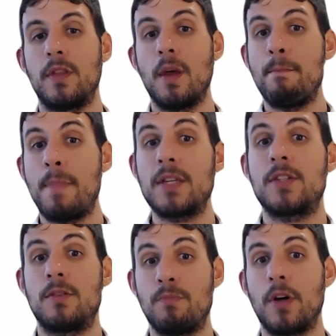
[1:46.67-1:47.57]
The
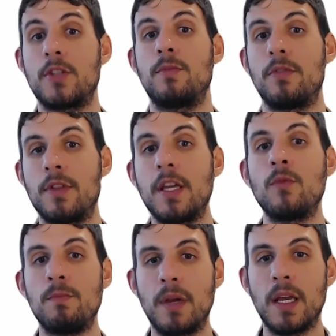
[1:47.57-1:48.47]
best possible thing
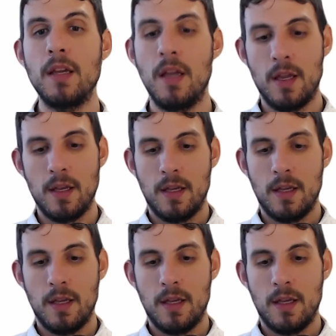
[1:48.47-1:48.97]
would be